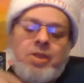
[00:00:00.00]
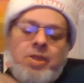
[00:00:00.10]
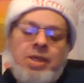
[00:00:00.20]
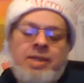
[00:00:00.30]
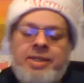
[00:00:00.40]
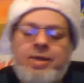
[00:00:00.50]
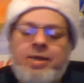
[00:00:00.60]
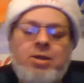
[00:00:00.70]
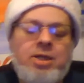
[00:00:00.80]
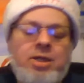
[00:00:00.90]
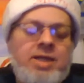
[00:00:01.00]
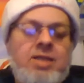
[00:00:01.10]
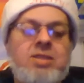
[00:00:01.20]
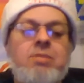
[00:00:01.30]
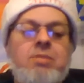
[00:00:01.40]
And here
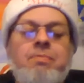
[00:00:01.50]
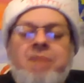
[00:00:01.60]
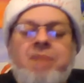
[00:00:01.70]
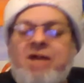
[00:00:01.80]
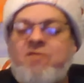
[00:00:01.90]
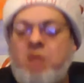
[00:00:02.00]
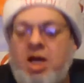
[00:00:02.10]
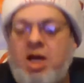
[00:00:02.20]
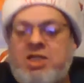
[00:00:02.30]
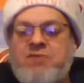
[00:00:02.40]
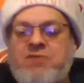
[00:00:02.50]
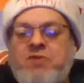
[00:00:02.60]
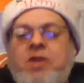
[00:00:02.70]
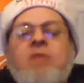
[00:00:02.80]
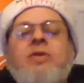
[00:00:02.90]
is my
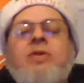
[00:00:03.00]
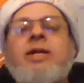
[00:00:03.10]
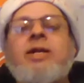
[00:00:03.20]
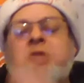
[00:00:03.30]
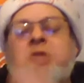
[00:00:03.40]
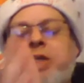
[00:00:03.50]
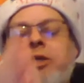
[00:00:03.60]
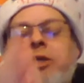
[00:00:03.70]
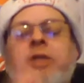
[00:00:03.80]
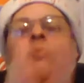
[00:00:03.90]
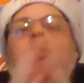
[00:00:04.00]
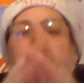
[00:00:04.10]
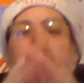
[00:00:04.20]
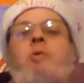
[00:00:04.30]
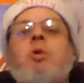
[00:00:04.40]
philosophy that I'm sharing with
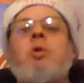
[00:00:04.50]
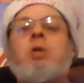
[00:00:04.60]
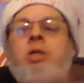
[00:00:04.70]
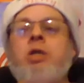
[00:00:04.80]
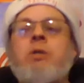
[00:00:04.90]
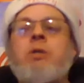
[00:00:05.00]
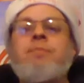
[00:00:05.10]
the world here.